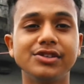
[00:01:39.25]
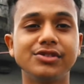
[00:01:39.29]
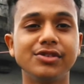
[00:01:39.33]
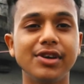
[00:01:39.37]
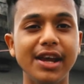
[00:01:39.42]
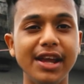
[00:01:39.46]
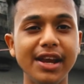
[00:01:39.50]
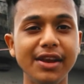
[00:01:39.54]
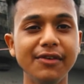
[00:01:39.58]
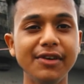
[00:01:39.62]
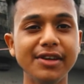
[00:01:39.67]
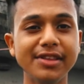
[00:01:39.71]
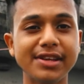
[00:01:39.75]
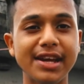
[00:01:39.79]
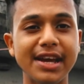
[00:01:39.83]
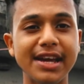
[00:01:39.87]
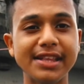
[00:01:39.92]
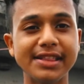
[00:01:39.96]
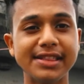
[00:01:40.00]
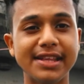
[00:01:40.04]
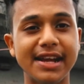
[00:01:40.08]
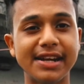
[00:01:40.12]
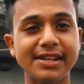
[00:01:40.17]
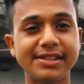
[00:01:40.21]
So anyways
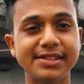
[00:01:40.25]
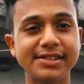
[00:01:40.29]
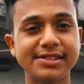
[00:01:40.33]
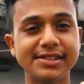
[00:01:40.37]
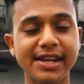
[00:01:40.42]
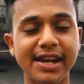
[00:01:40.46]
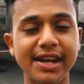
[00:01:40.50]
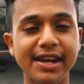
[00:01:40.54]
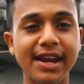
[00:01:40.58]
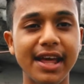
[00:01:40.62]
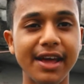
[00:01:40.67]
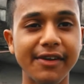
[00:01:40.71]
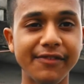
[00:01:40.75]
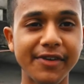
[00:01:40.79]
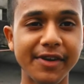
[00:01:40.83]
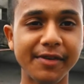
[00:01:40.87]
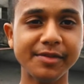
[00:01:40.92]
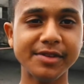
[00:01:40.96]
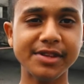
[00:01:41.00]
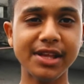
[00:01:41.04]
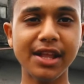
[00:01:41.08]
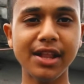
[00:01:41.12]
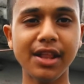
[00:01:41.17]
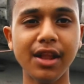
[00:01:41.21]
guys, that's the second life
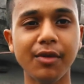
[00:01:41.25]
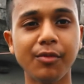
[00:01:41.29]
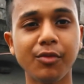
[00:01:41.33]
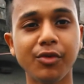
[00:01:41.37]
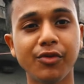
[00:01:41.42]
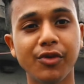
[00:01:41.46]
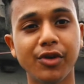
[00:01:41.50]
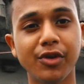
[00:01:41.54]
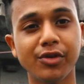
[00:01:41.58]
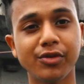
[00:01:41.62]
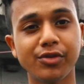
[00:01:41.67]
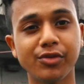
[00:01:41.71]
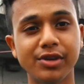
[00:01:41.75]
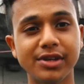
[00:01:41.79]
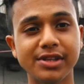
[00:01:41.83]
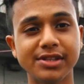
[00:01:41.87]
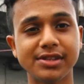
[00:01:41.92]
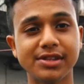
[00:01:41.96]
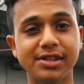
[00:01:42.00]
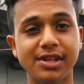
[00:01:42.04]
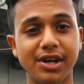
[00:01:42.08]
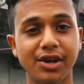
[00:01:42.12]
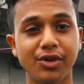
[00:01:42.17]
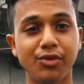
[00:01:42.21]
hack, and now move on to the
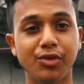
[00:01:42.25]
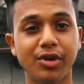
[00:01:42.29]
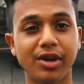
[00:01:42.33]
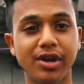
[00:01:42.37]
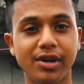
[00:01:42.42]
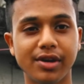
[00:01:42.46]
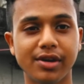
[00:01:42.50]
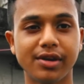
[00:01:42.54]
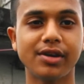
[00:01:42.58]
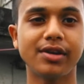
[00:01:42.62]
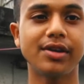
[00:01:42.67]
third one.